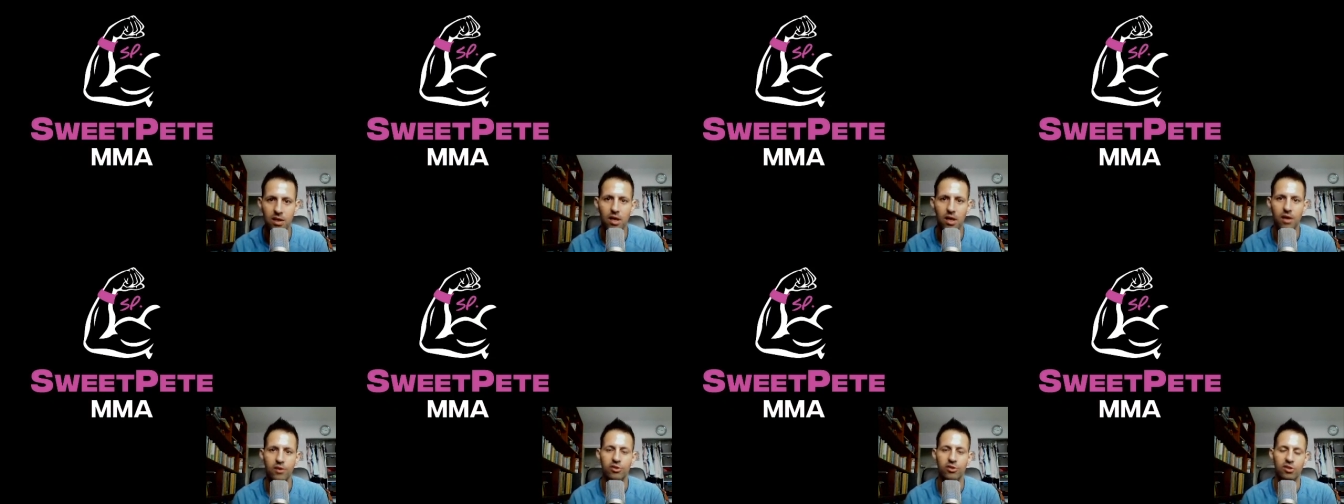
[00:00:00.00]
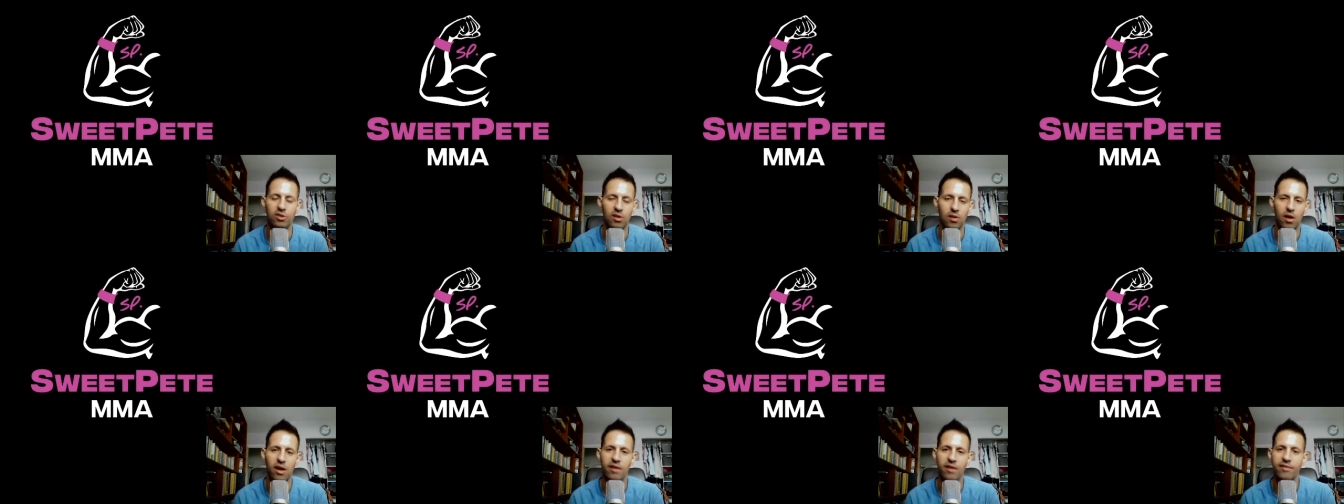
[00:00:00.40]
There's a
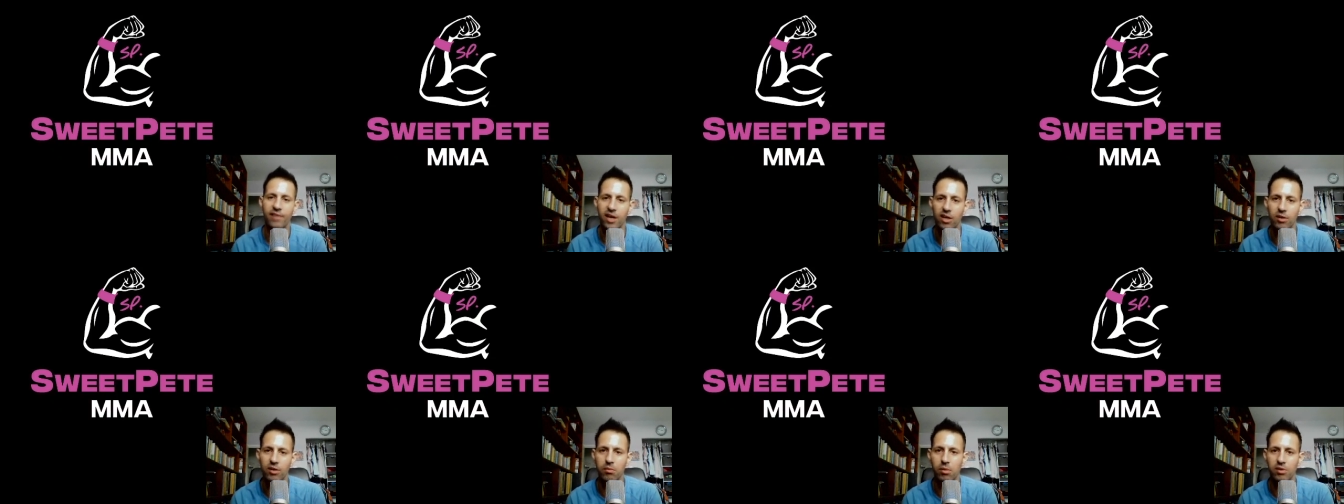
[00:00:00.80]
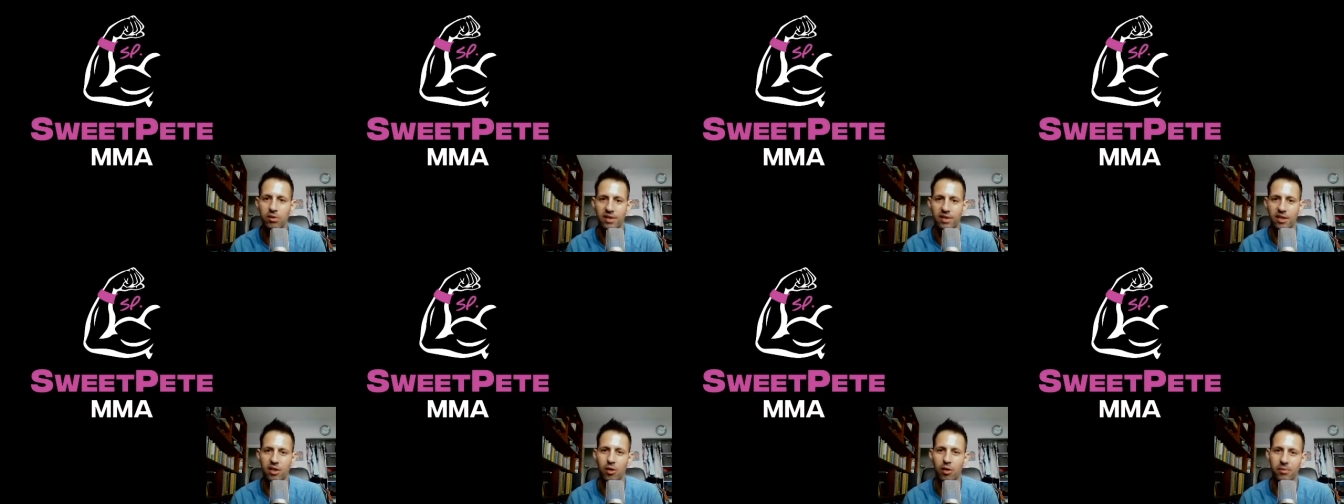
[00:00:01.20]
lot of variables
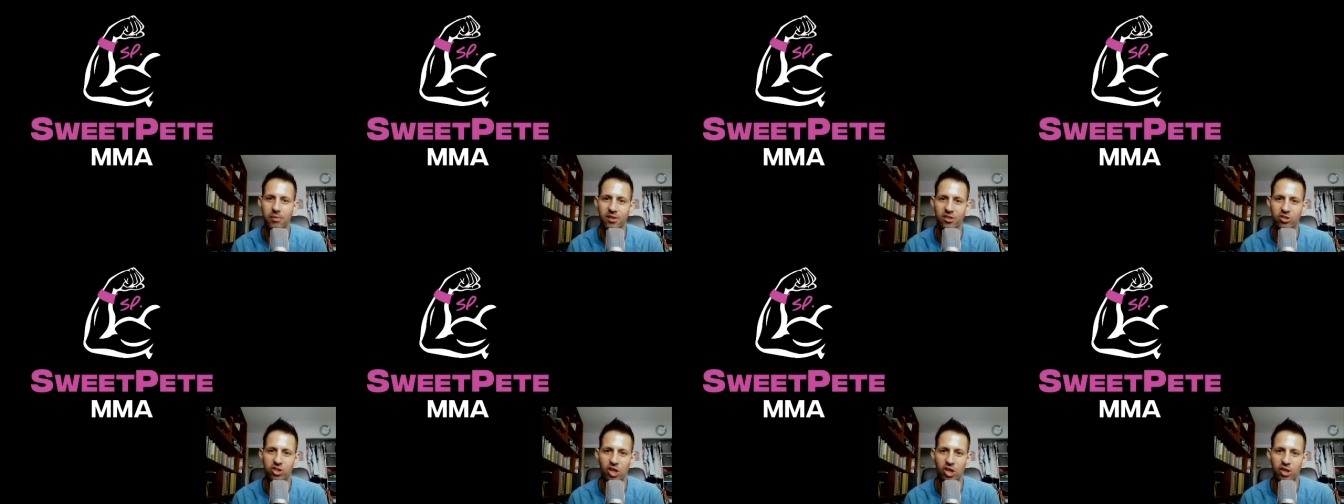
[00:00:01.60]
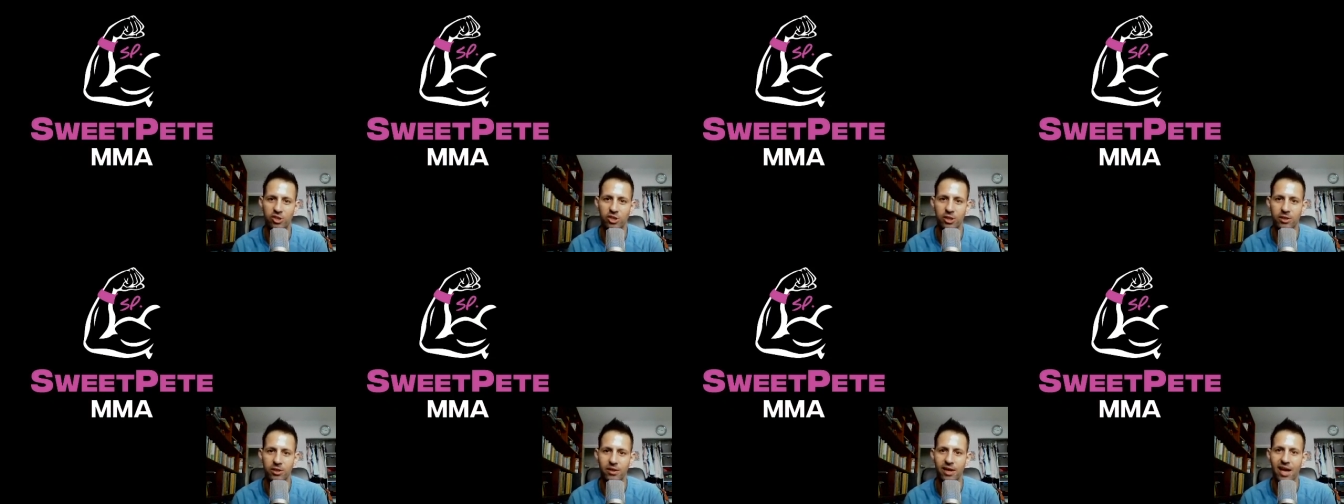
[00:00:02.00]
that come into judging.